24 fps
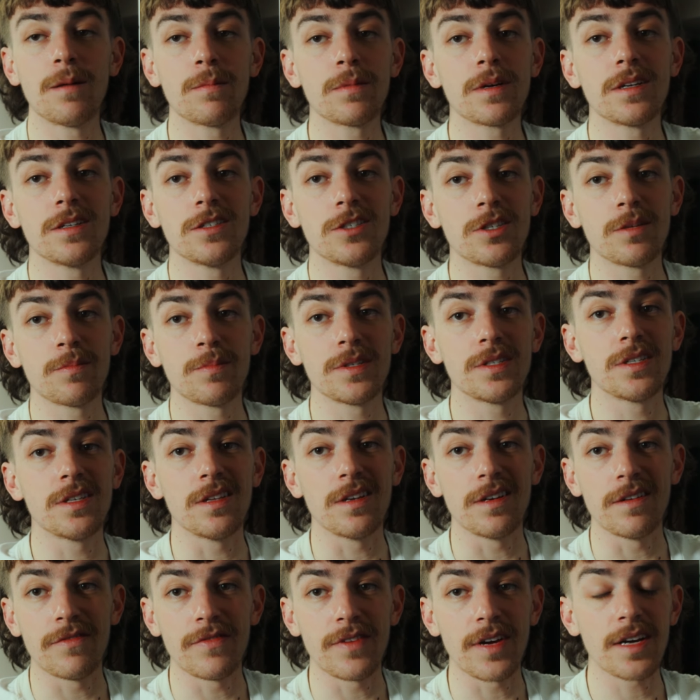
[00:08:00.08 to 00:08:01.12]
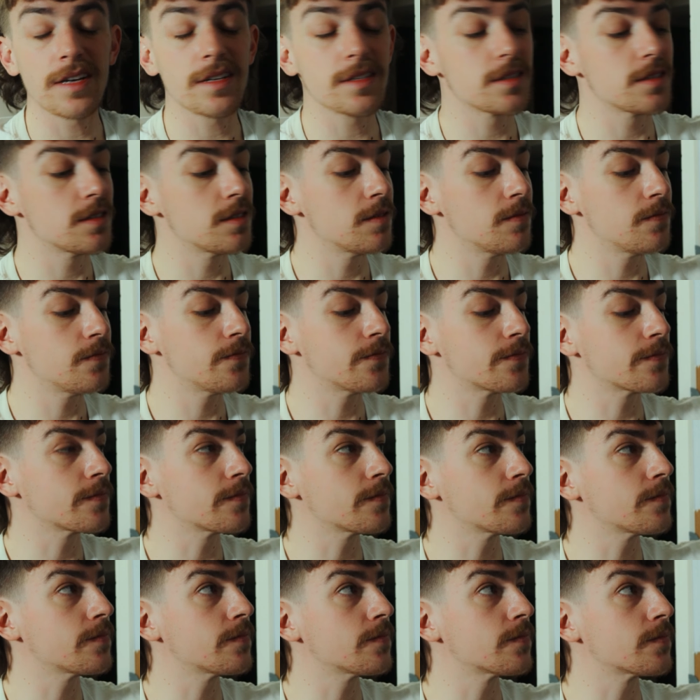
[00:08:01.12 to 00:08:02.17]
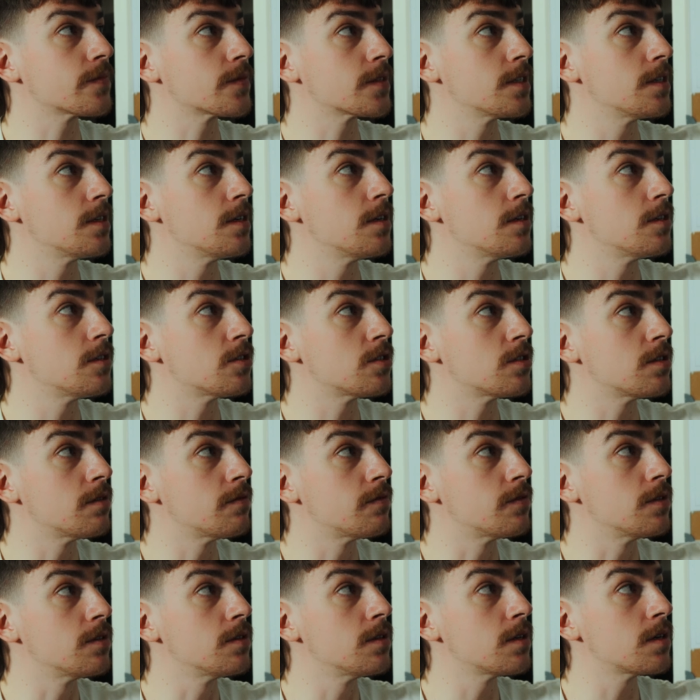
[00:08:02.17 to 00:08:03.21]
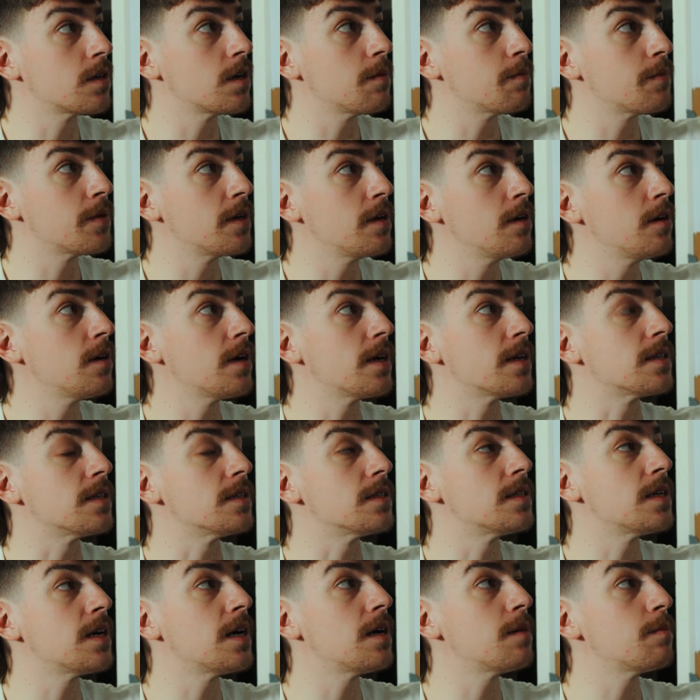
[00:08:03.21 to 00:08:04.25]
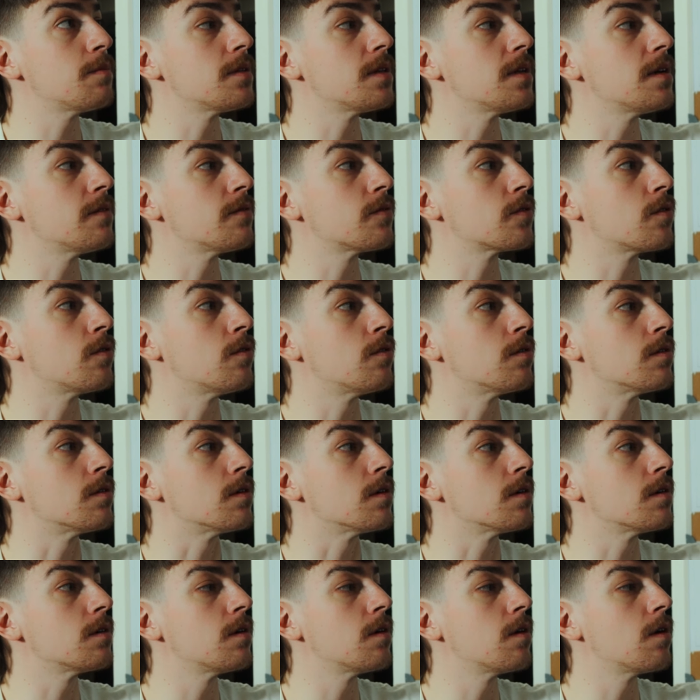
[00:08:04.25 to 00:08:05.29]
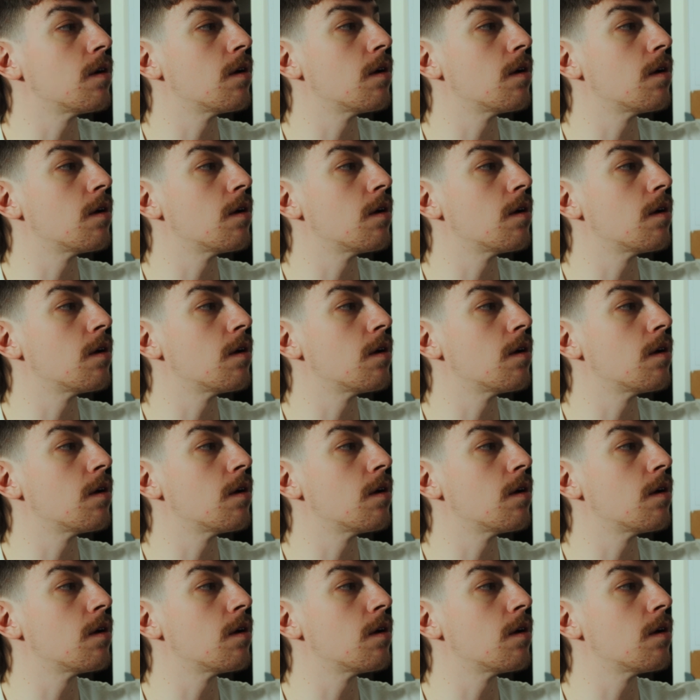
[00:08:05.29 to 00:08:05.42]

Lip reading: I'm going to jump into the effects. So if you look up here at the top left corner,